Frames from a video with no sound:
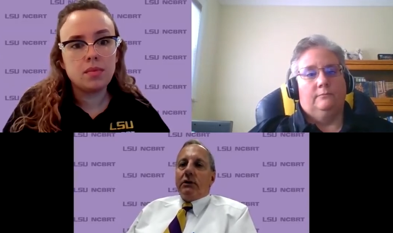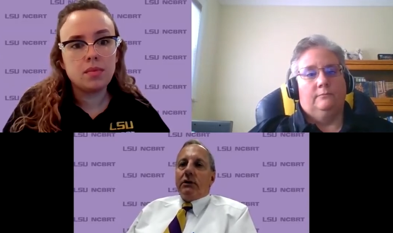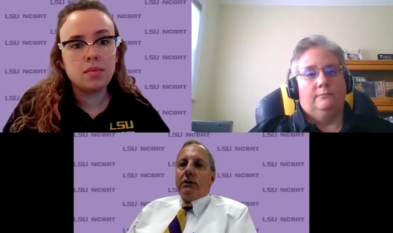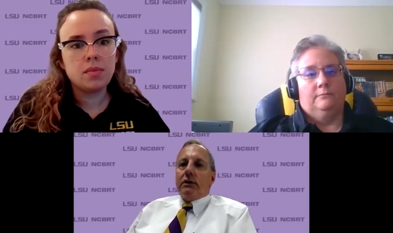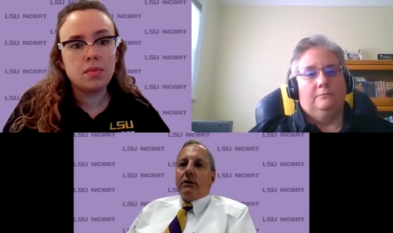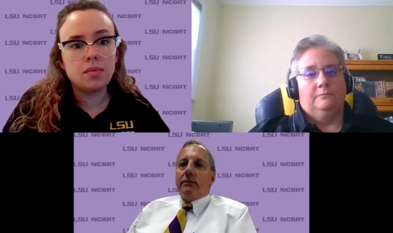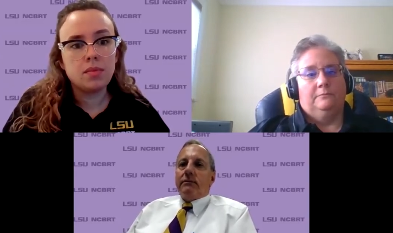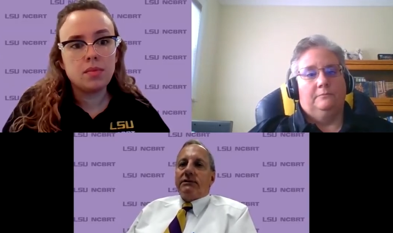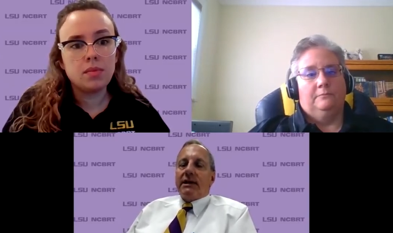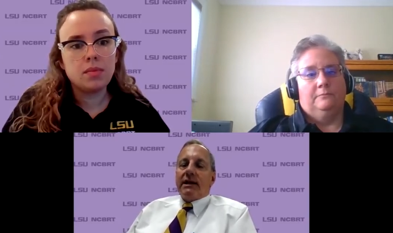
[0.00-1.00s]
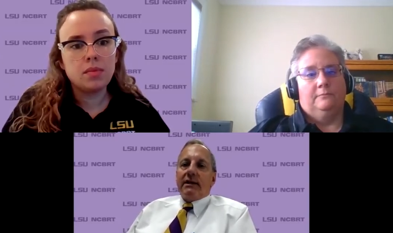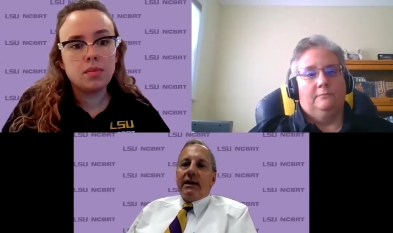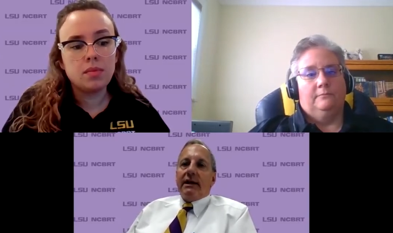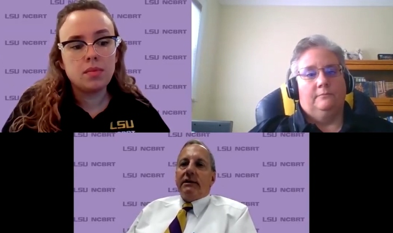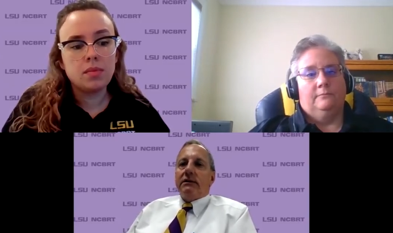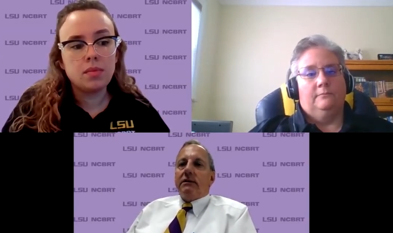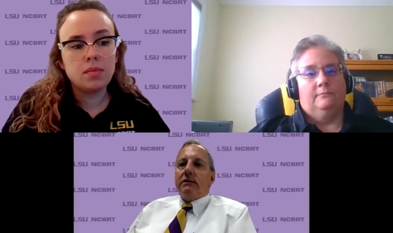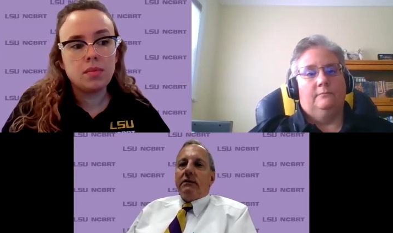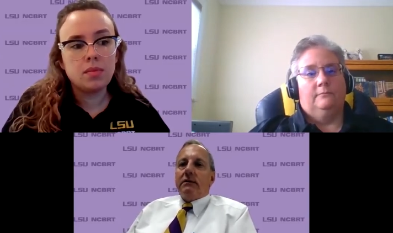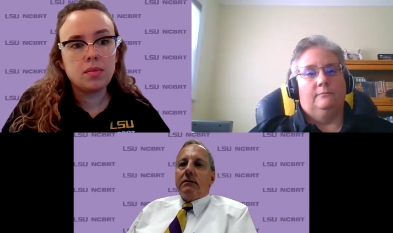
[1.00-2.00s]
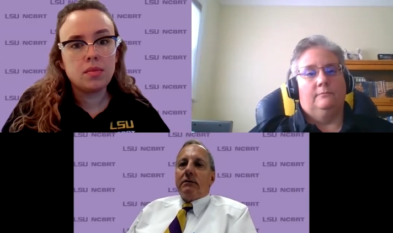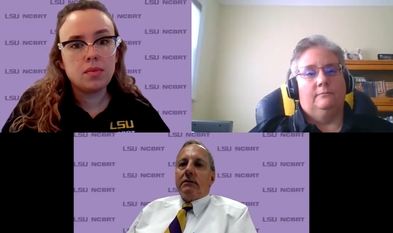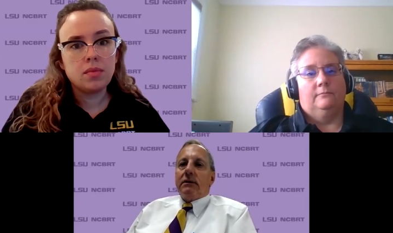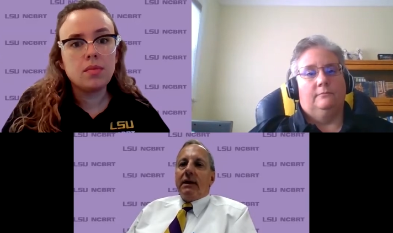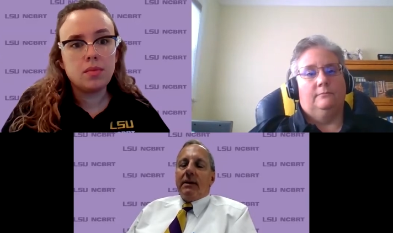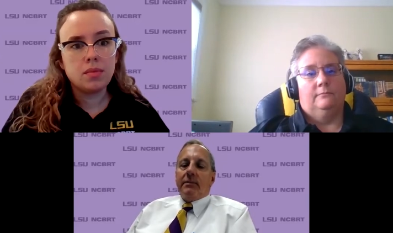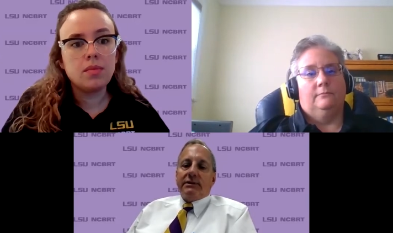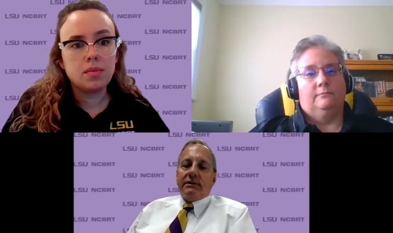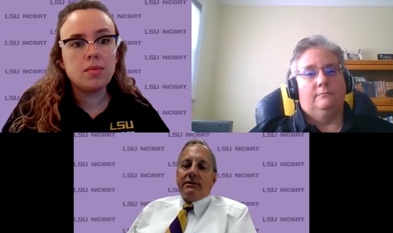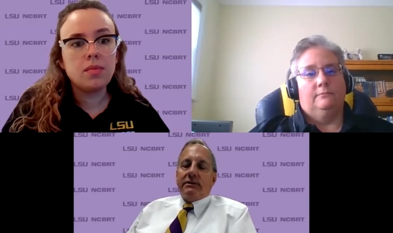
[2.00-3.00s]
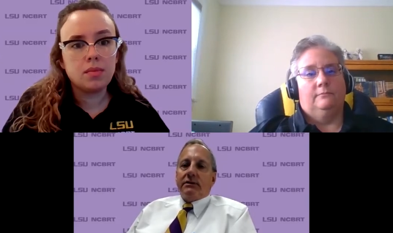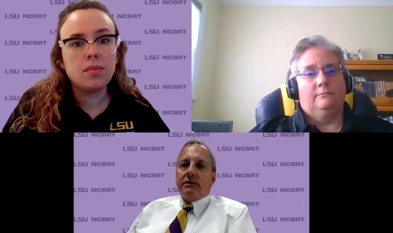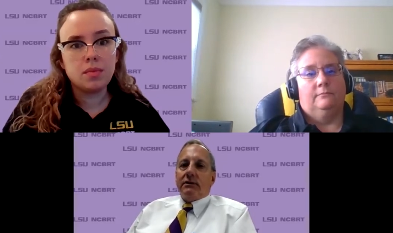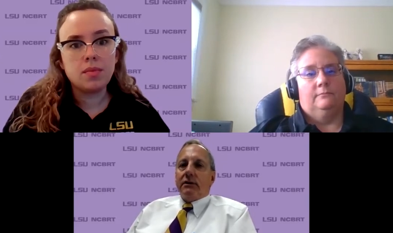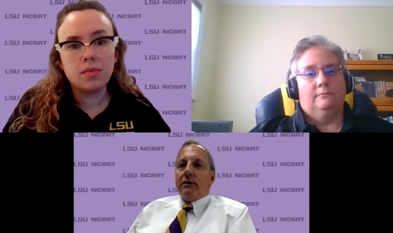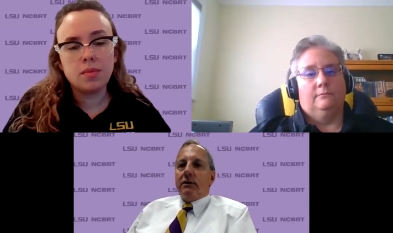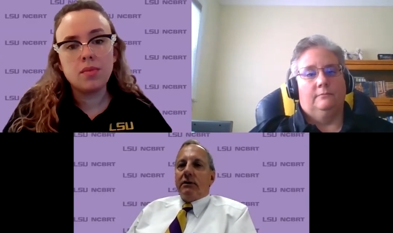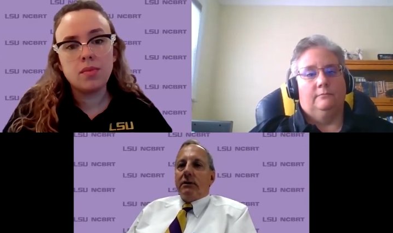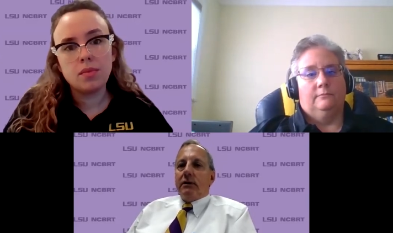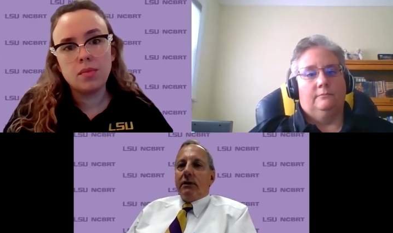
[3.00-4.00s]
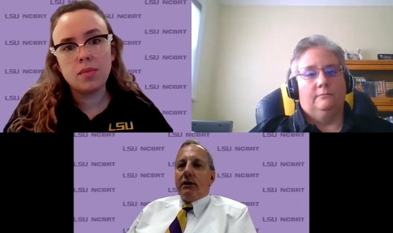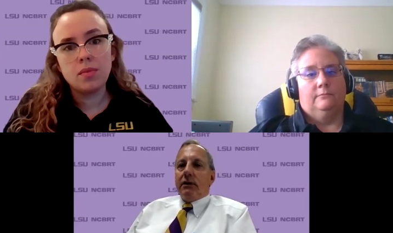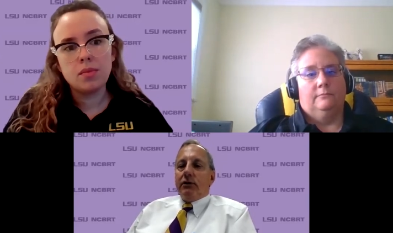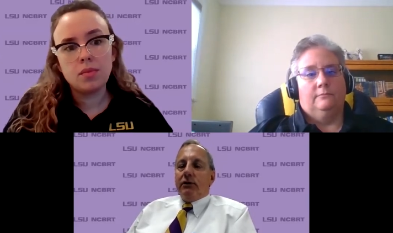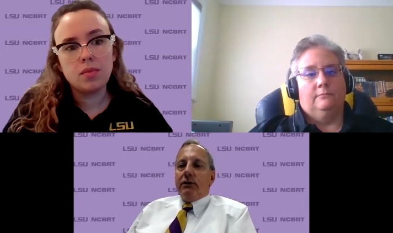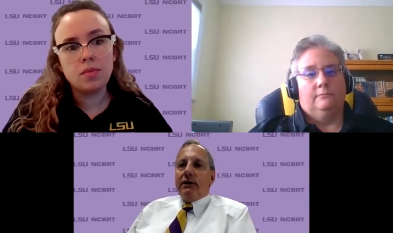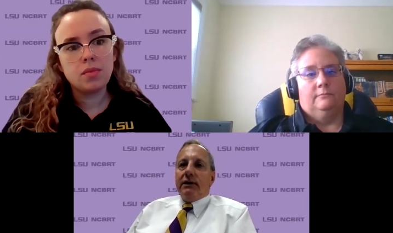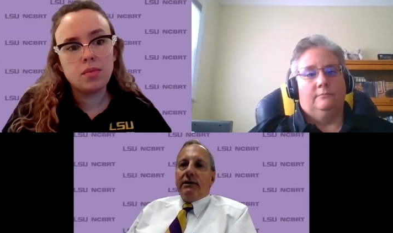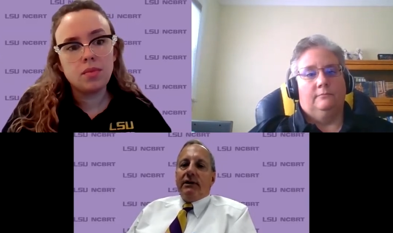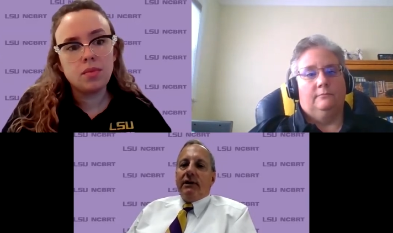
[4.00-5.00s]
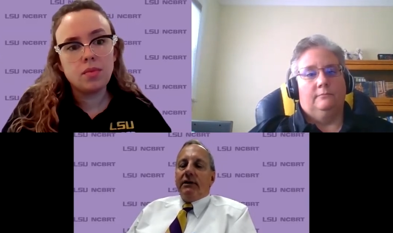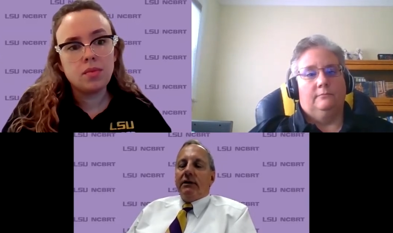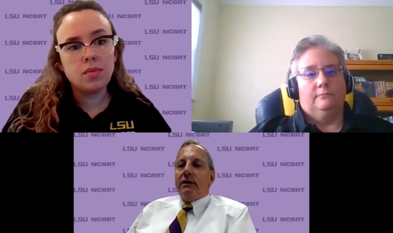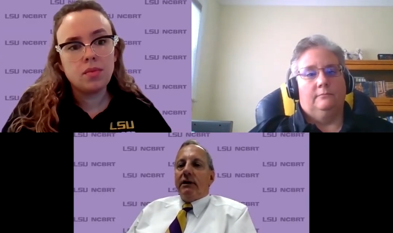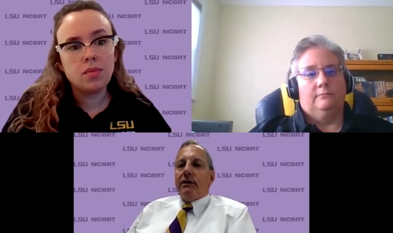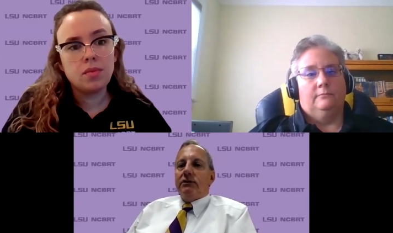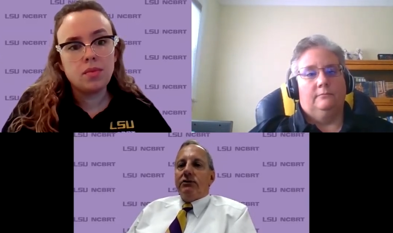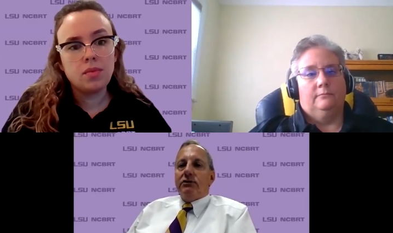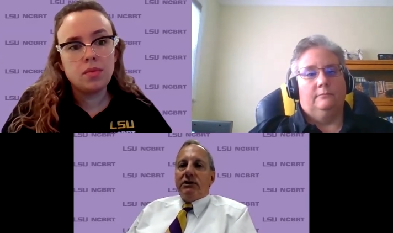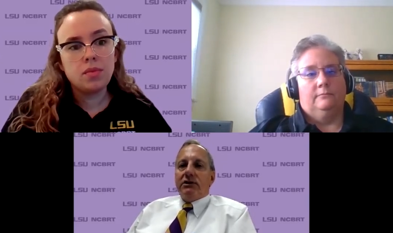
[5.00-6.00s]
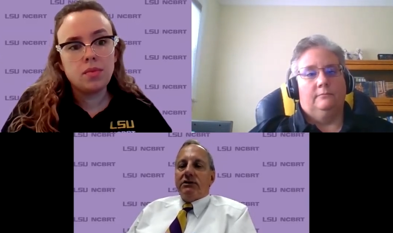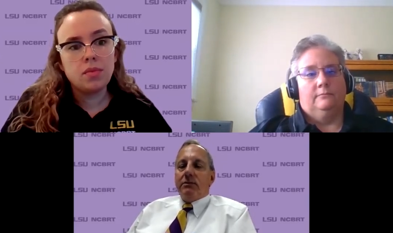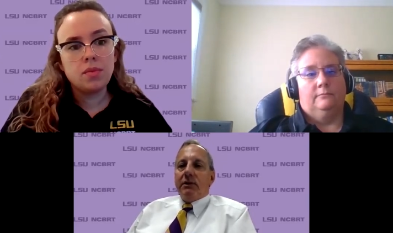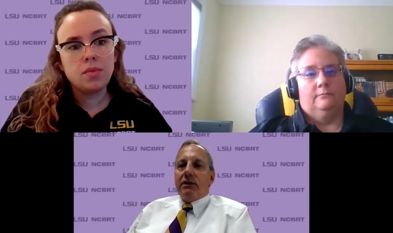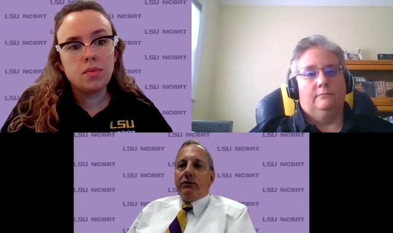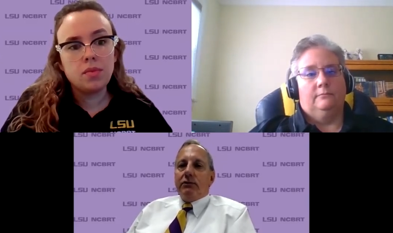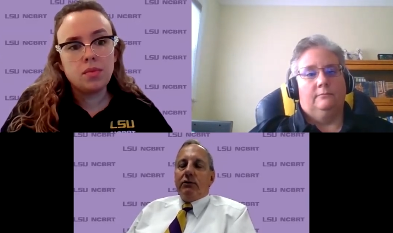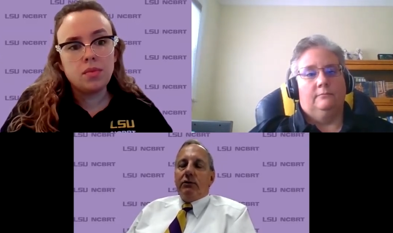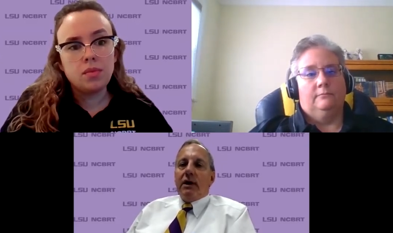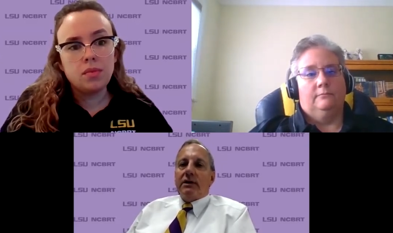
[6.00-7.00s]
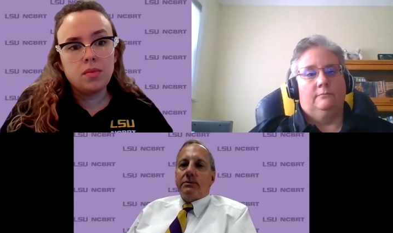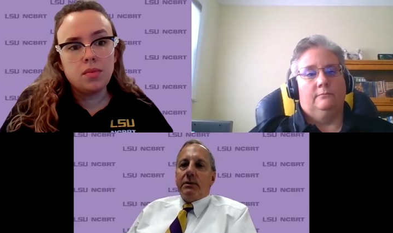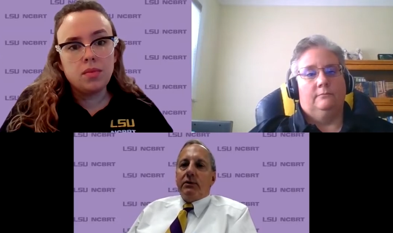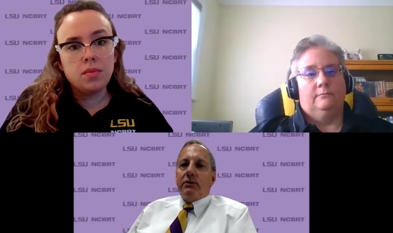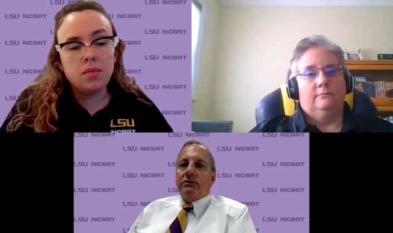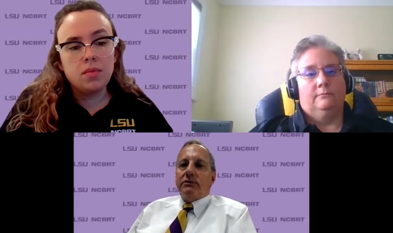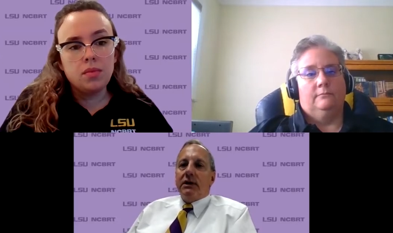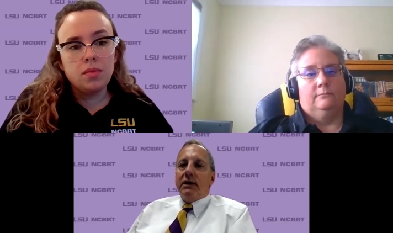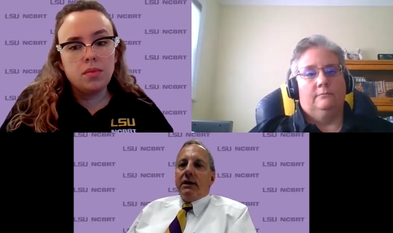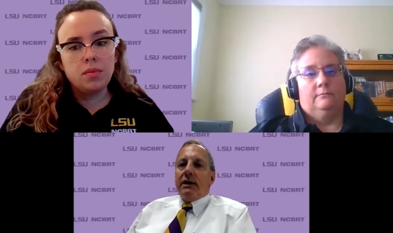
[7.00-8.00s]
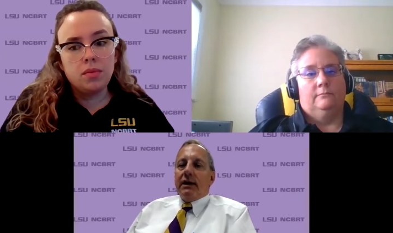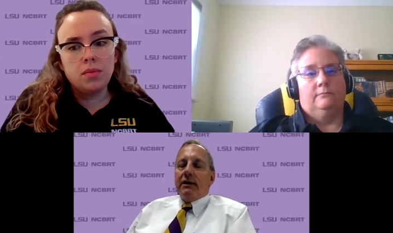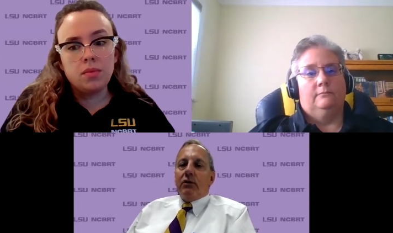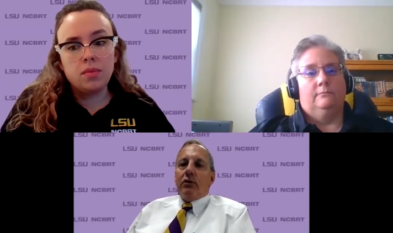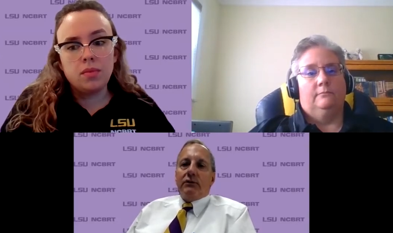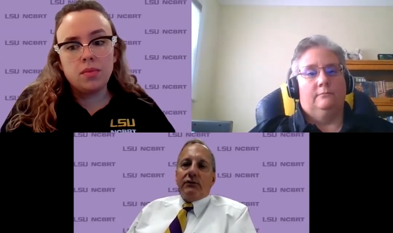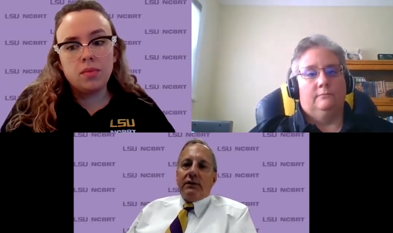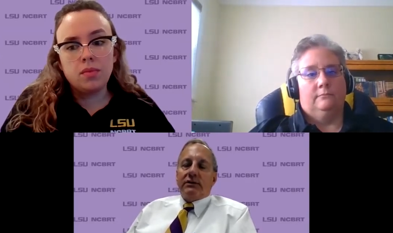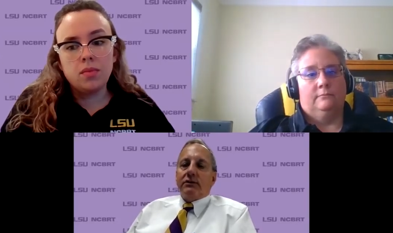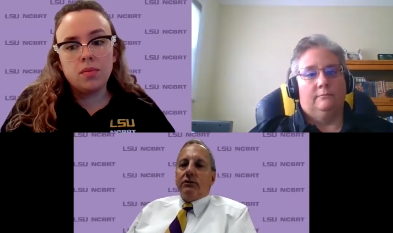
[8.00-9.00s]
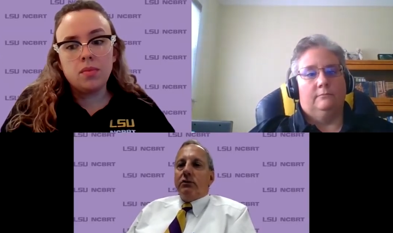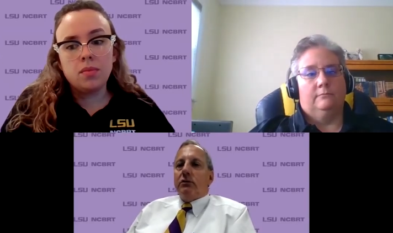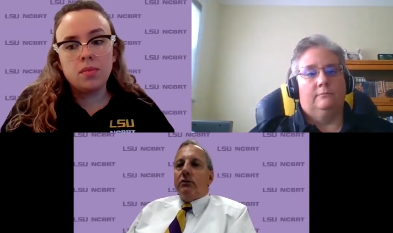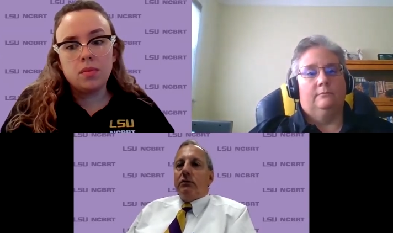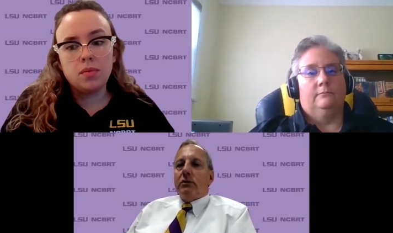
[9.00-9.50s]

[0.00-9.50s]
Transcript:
Speaker 1: uh, satellite campuses uh, included in the uh, LSU system, including two hospitals, a large vet school.